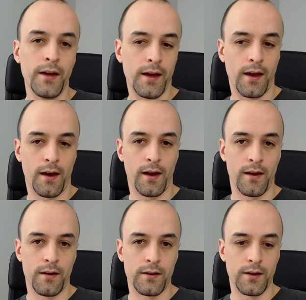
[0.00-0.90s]

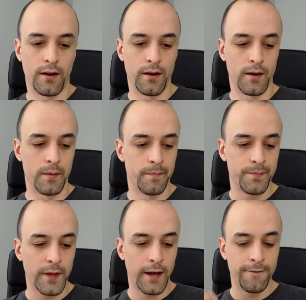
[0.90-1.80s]
And I